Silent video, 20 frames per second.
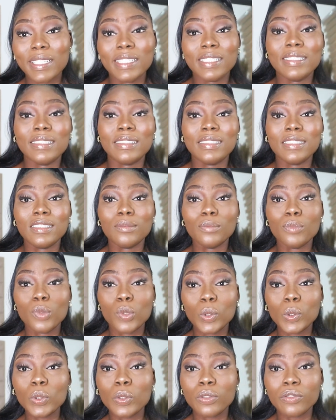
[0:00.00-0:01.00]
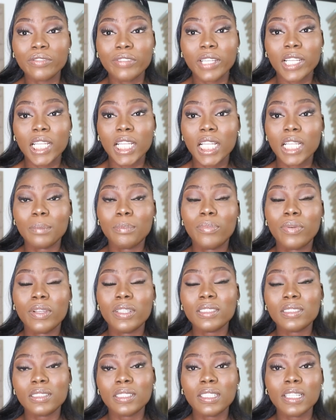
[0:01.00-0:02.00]
list is Moldova.
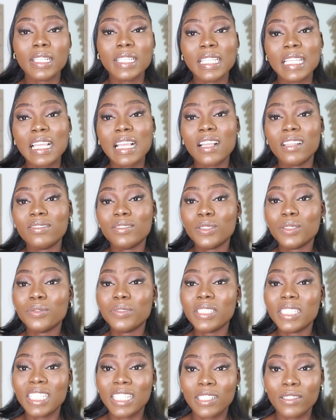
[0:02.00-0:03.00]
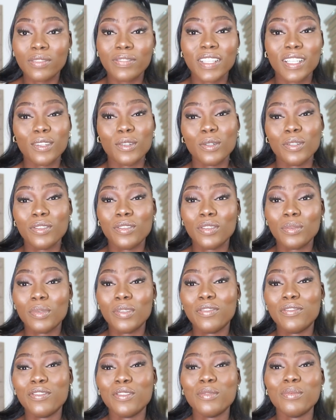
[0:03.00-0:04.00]
Personally, I've not really heard of that country
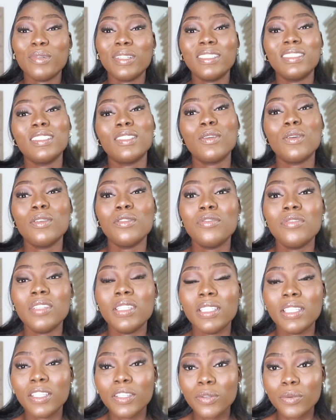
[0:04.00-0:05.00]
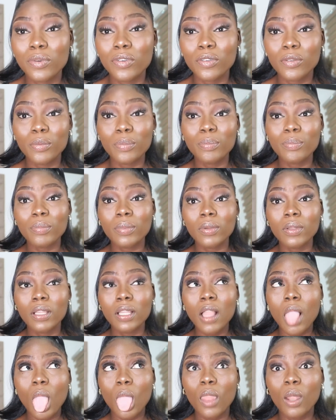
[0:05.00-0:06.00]
before, but it's a country in Europe.
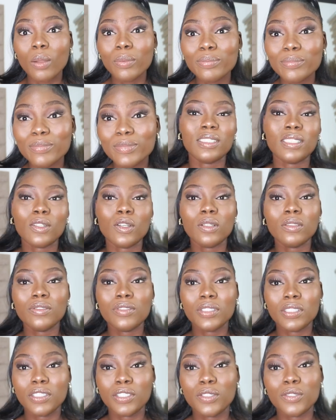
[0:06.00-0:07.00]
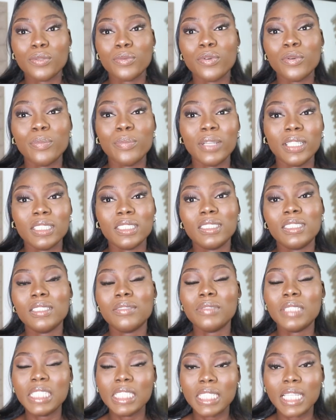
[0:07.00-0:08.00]
Oh, it's a country in Europe and it's
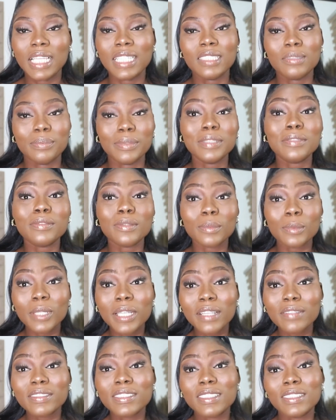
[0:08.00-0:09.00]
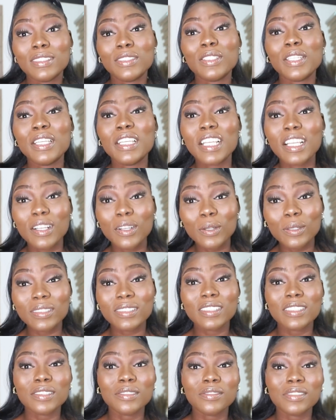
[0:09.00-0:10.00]
a really nice place from what I've seen, so you can
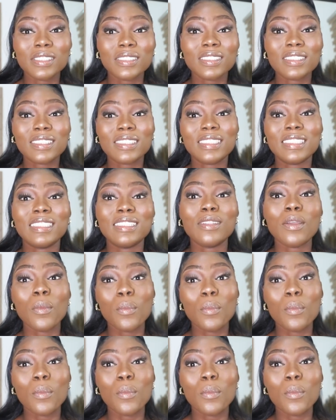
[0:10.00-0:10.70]
consider visiting